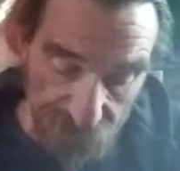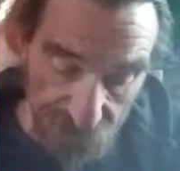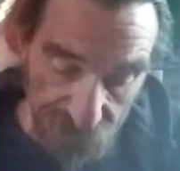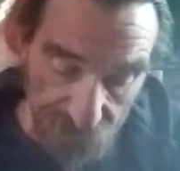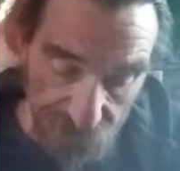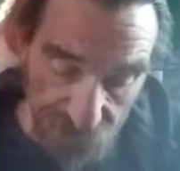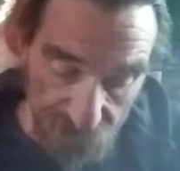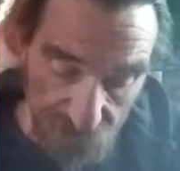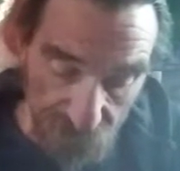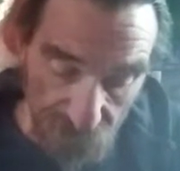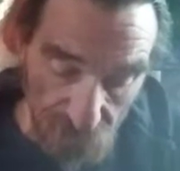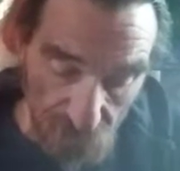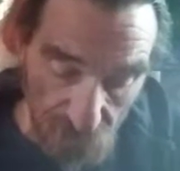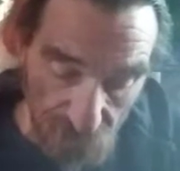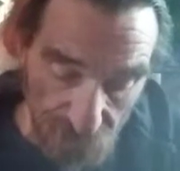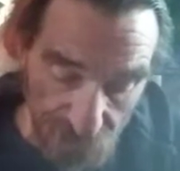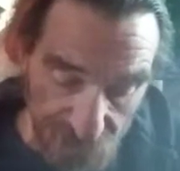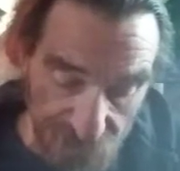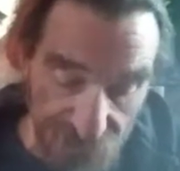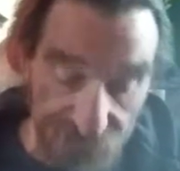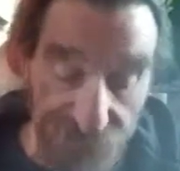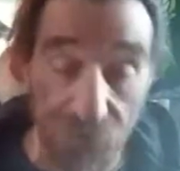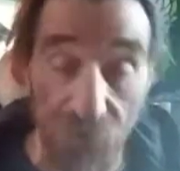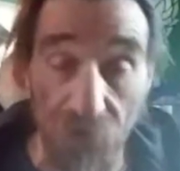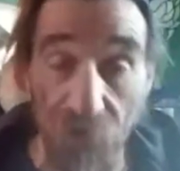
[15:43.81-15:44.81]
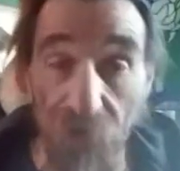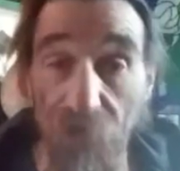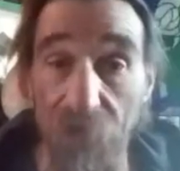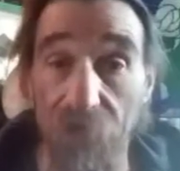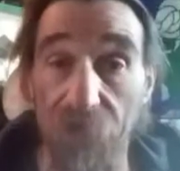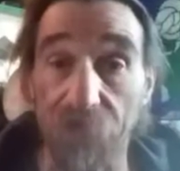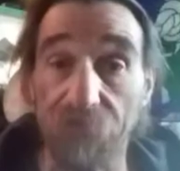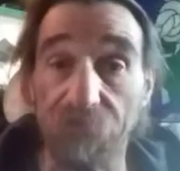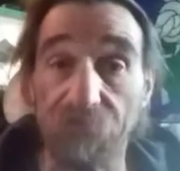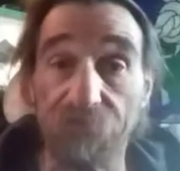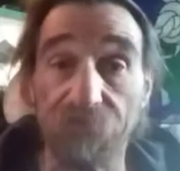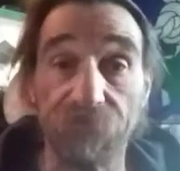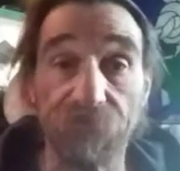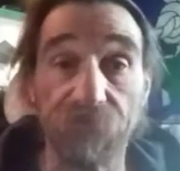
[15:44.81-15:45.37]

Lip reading: they're going to